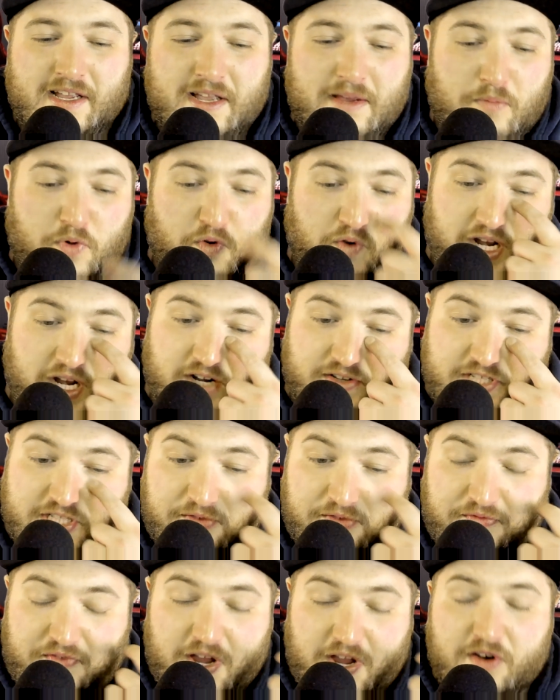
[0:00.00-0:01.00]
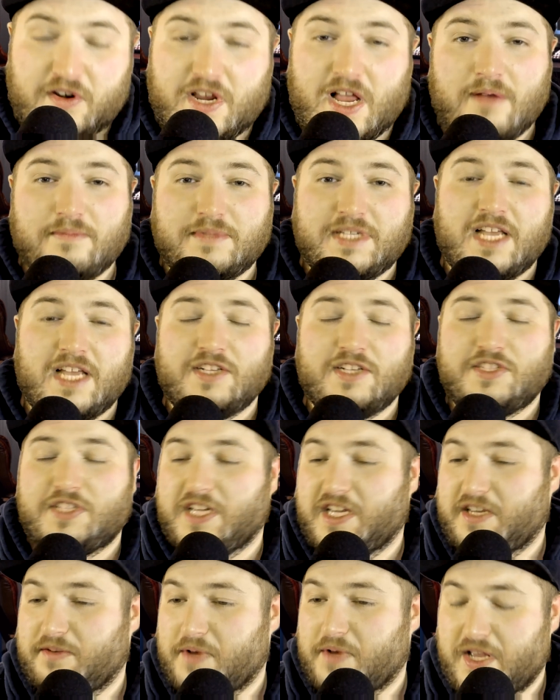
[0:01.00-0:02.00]
Marina Shafir comes in.
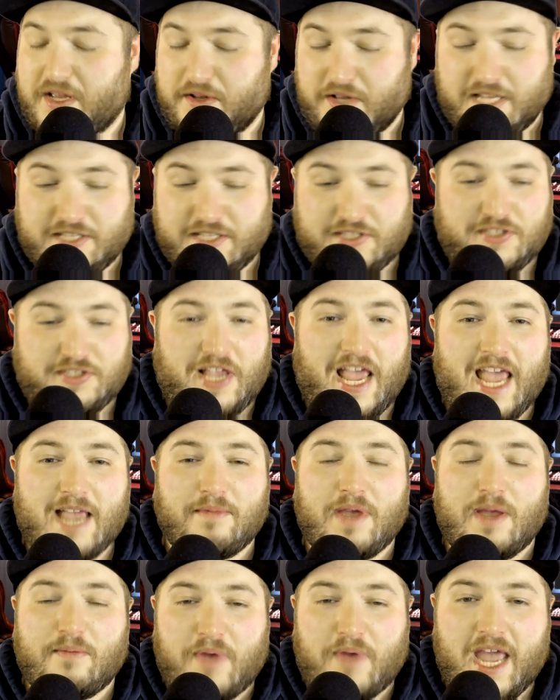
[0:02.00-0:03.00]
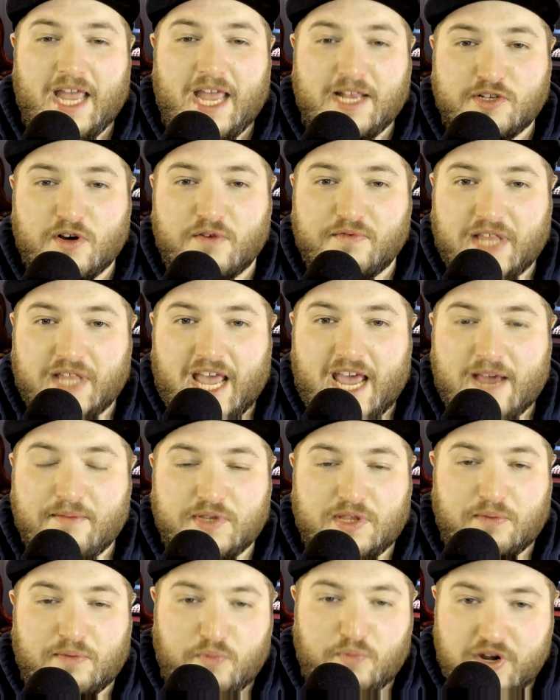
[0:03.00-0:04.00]
She hits Hangman Page over the head
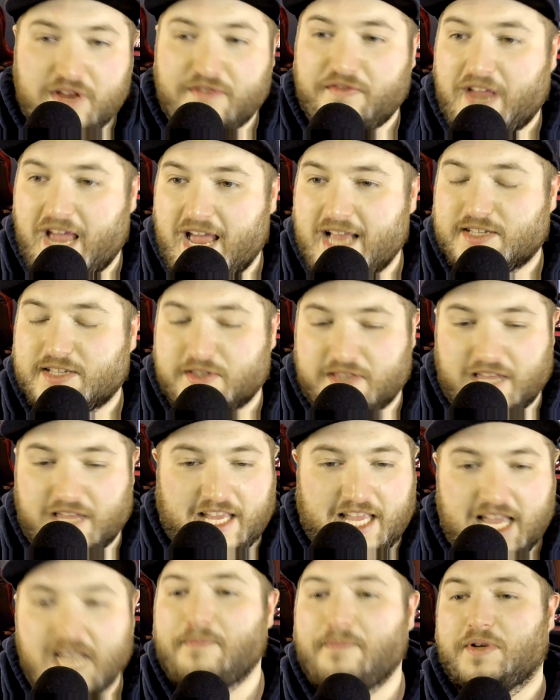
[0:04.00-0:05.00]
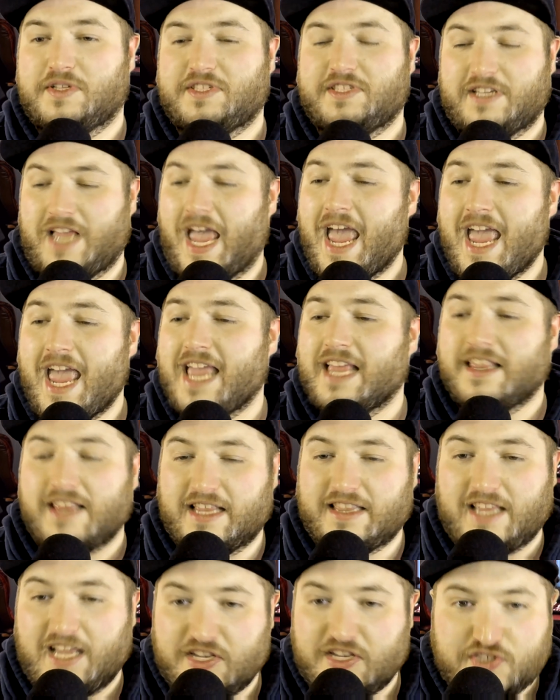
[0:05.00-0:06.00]
with a briefcase. They keep us saying
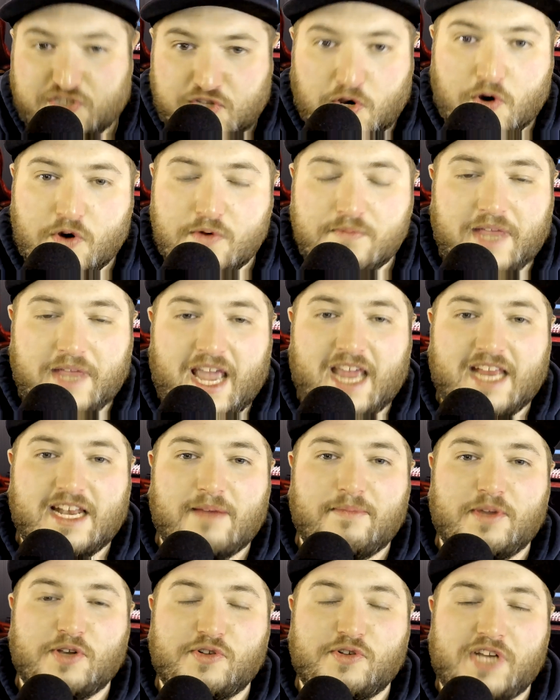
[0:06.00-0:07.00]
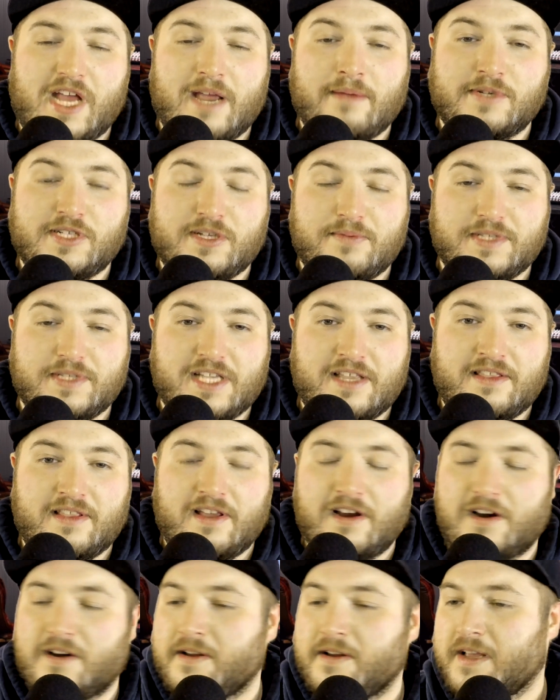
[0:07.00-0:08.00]
that they assume the AEW Championship is in
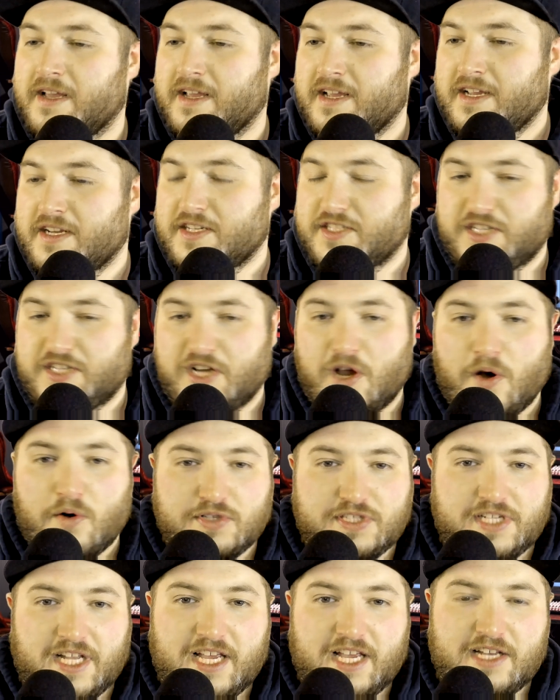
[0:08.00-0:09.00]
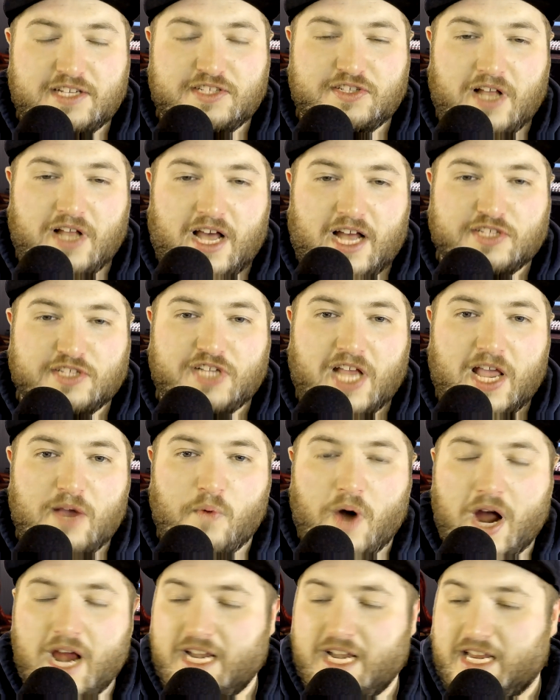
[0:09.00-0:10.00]
there. She goes to hit Jay
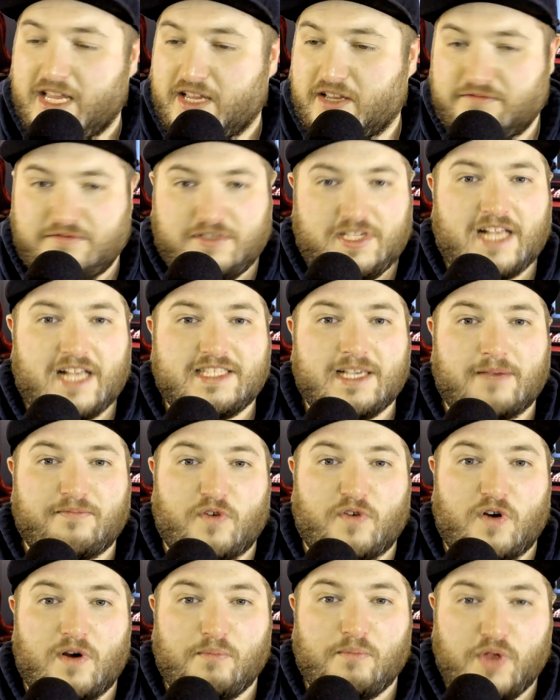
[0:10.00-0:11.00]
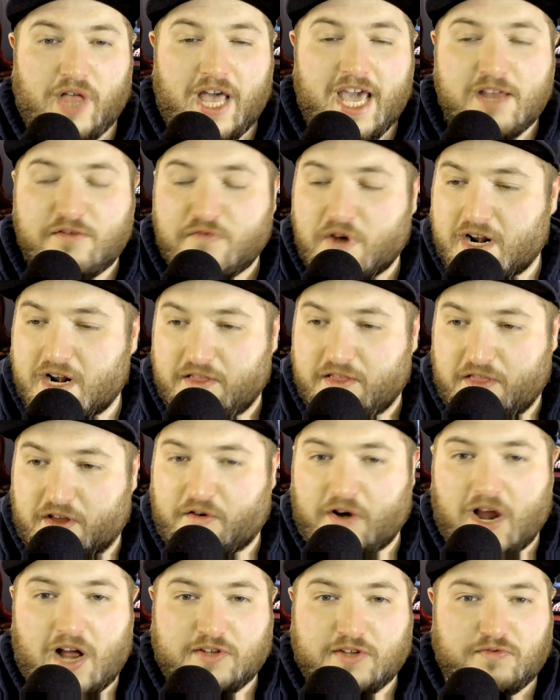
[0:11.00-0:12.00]
White. He sets up for a blade run, and the
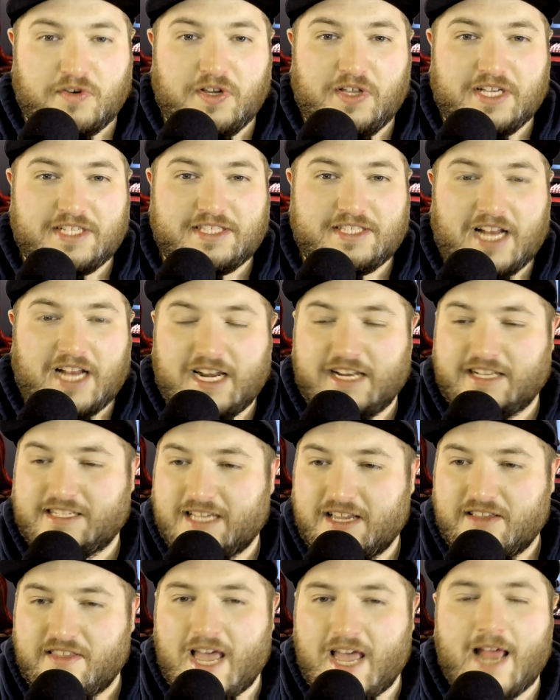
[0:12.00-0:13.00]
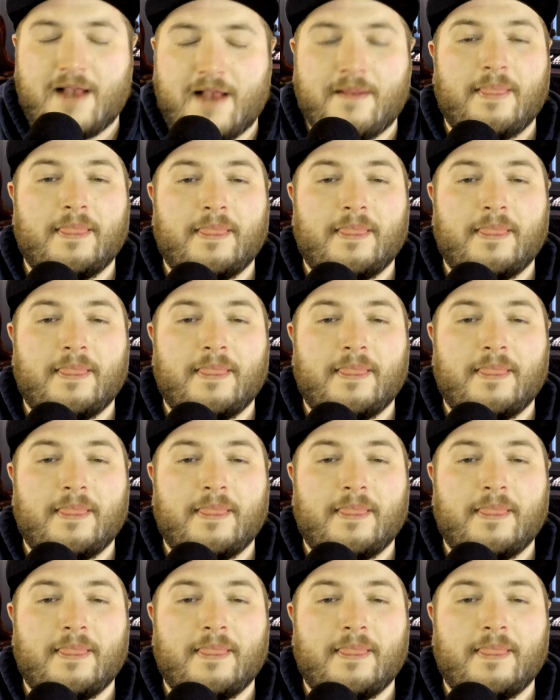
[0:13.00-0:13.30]
crowd's really excited to see that.